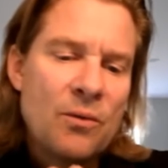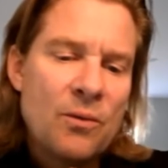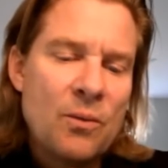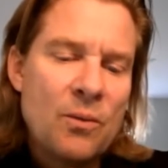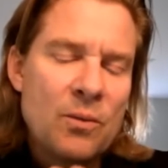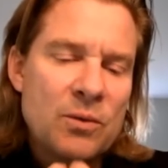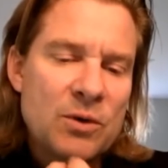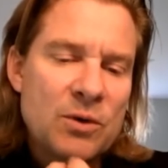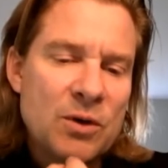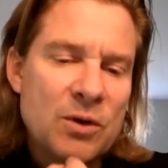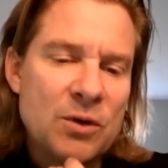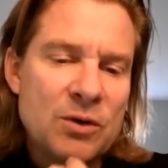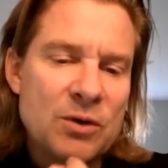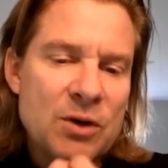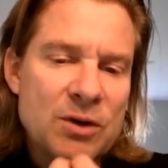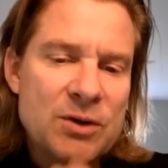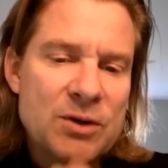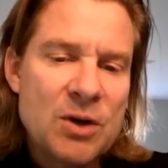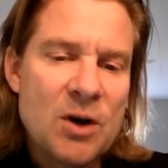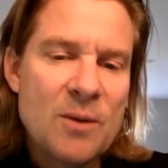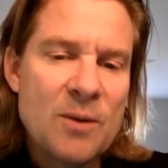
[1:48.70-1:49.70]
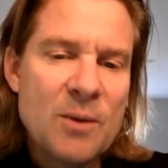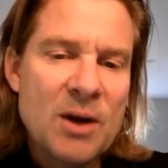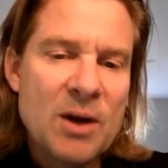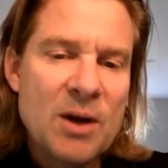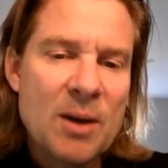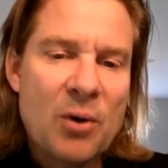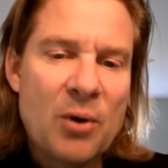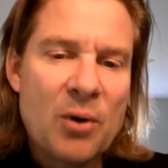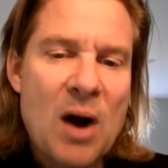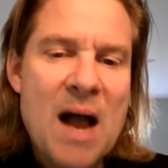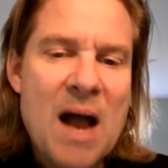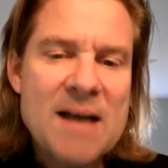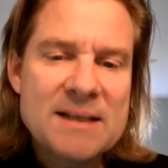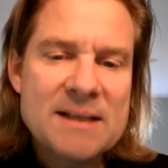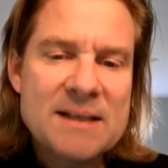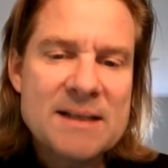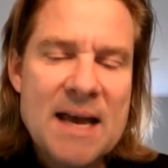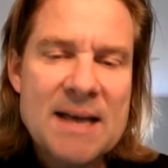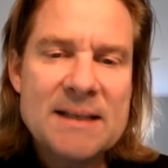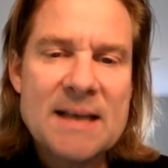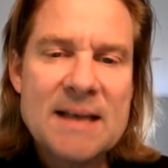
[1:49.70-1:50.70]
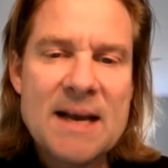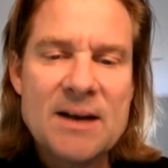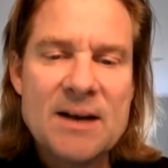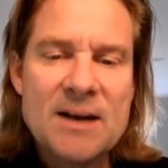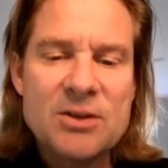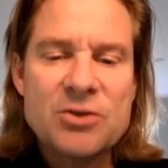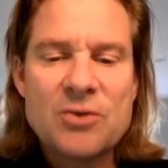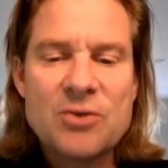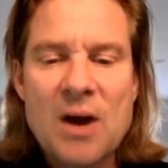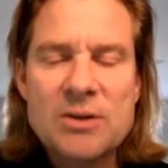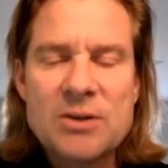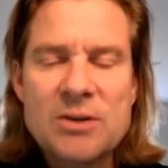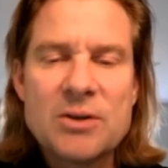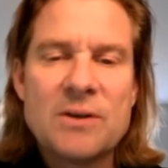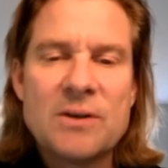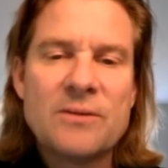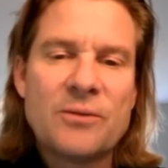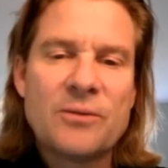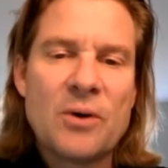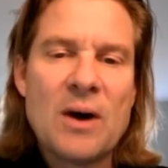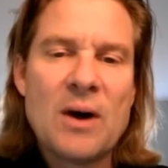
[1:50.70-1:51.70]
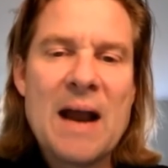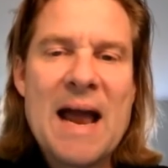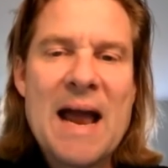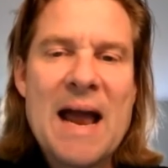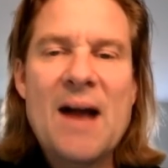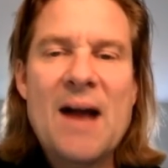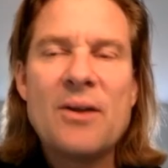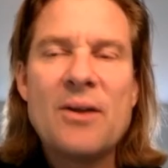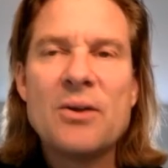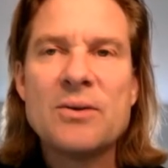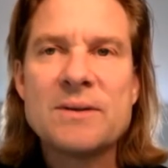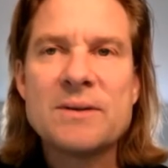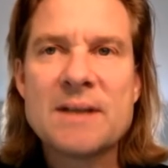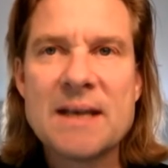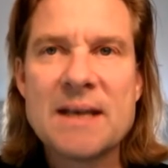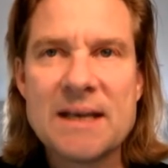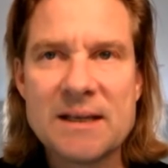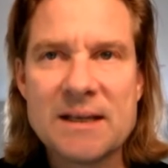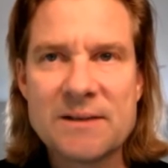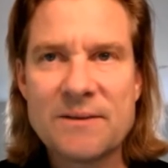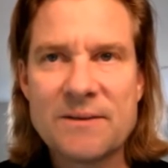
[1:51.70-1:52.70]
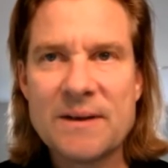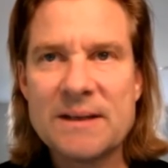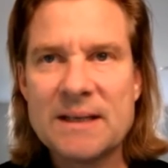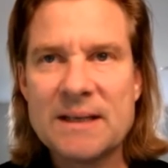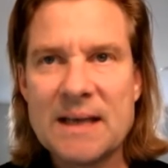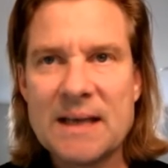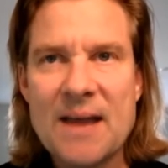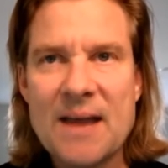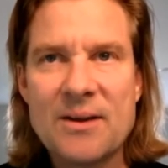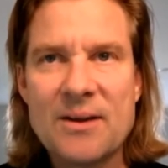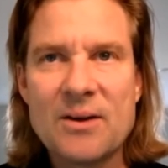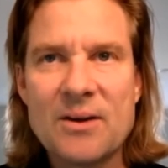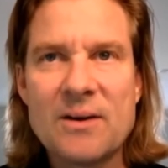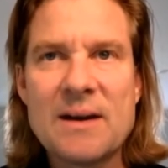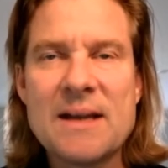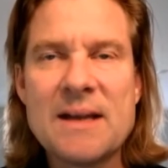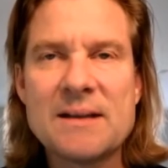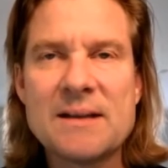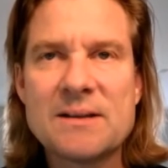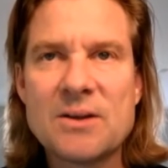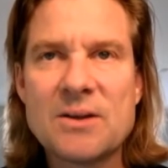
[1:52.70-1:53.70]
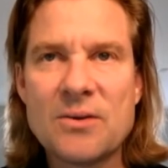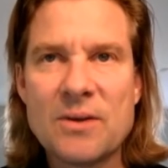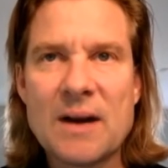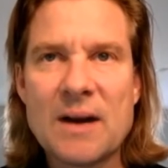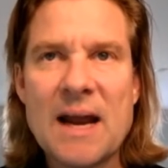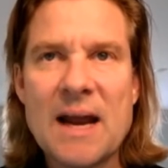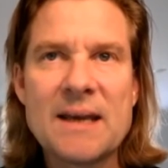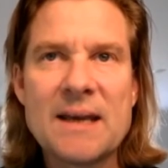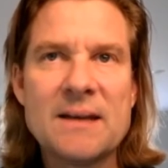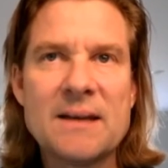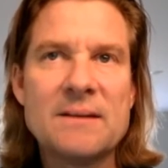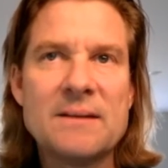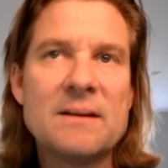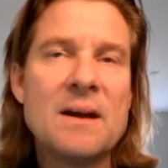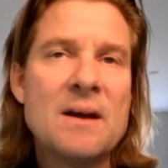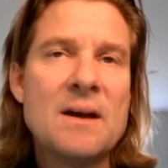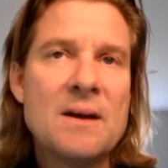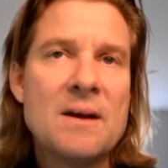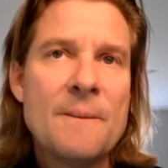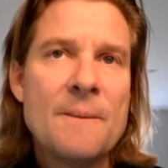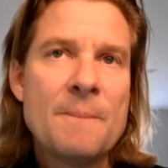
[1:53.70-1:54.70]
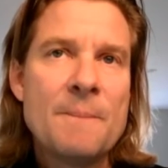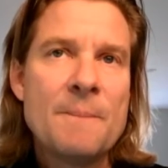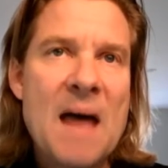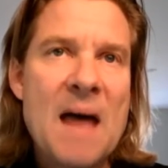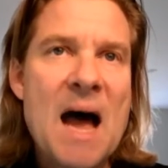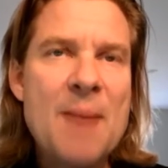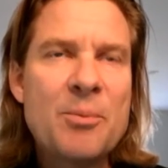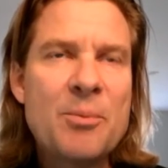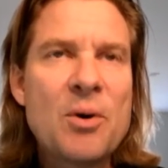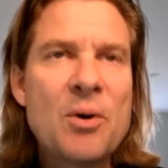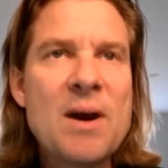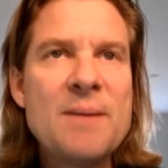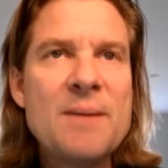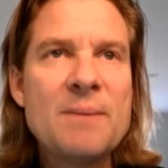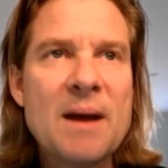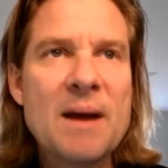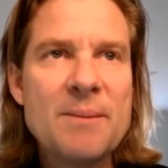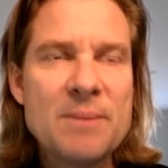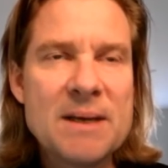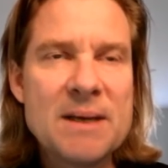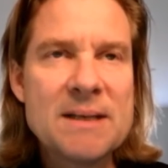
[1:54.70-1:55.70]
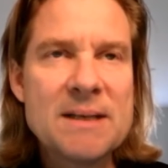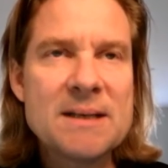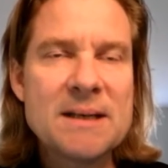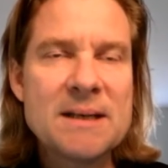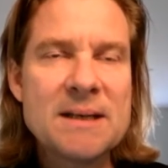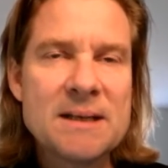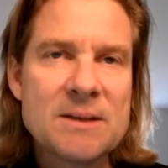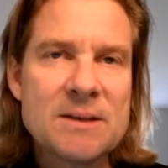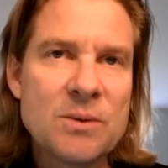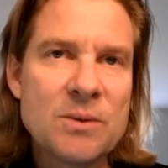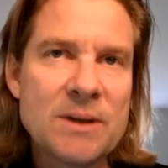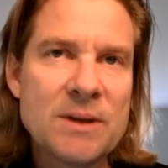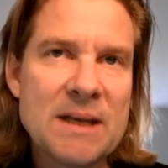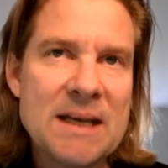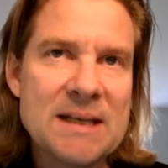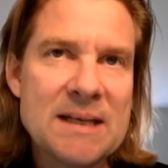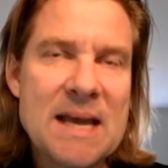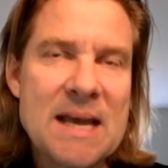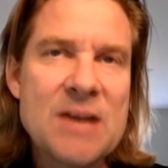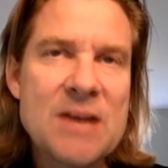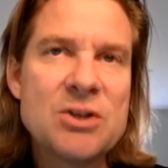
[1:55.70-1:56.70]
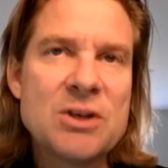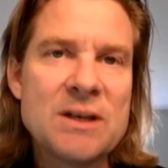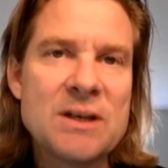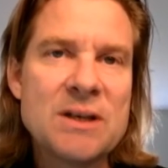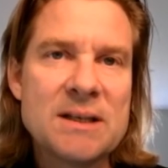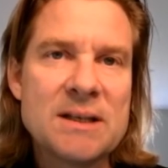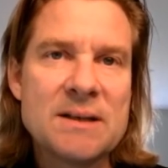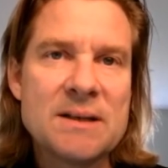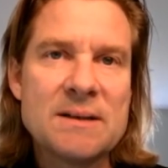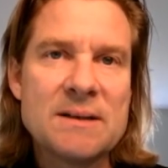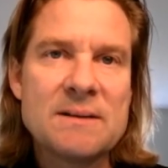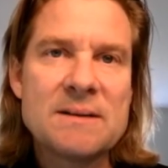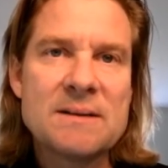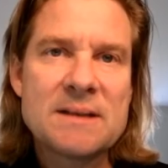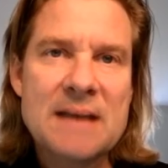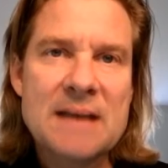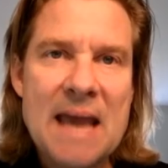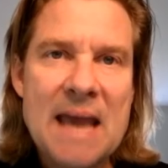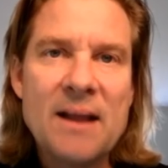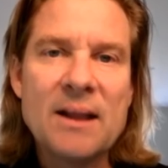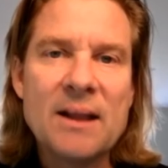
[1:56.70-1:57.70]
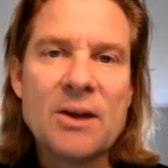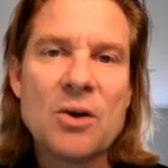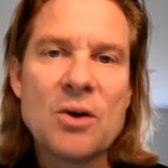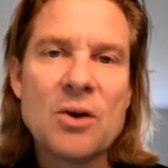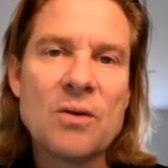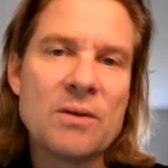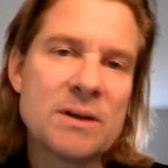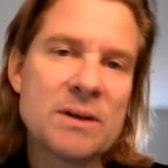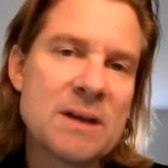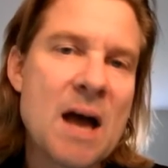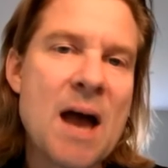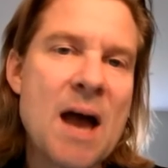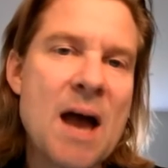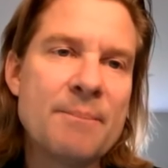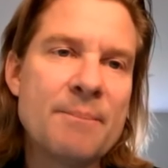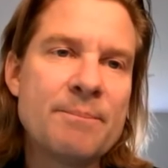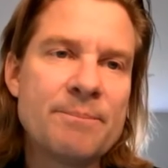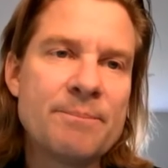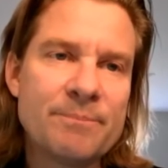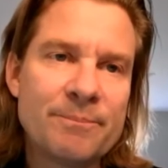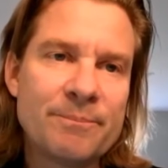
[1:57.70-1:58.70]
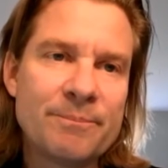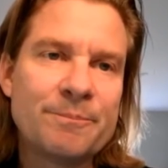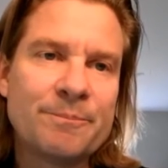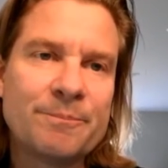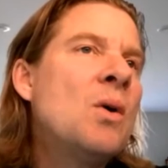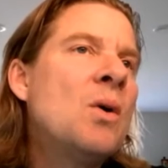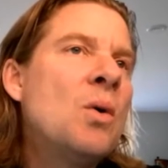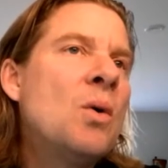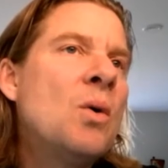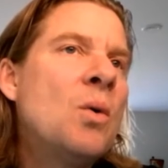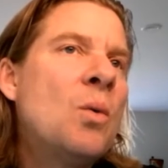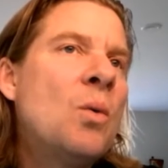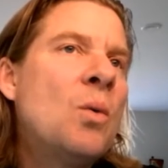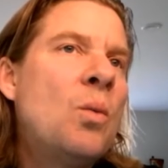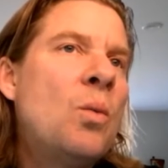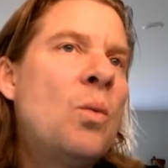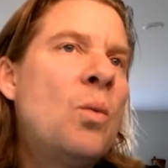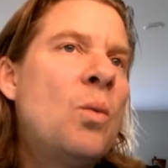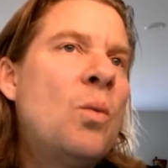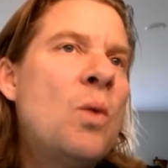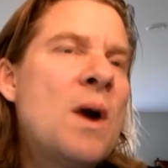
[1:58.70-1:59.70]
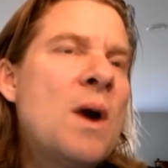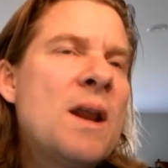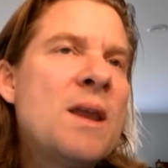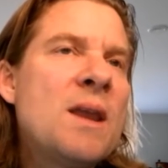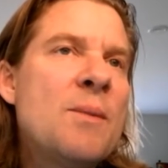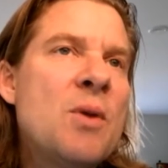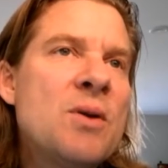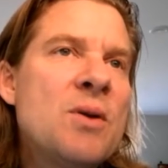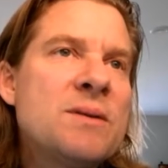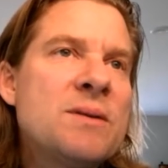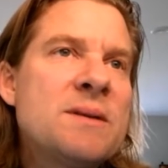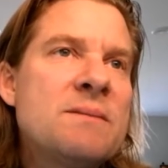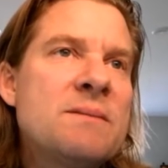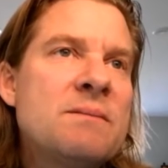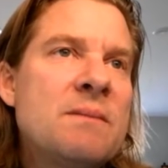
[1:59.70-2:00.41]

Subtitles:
determine a process and a structure for how those things fit together, and so that I could operate my business with the intention to scale it over time. One of the most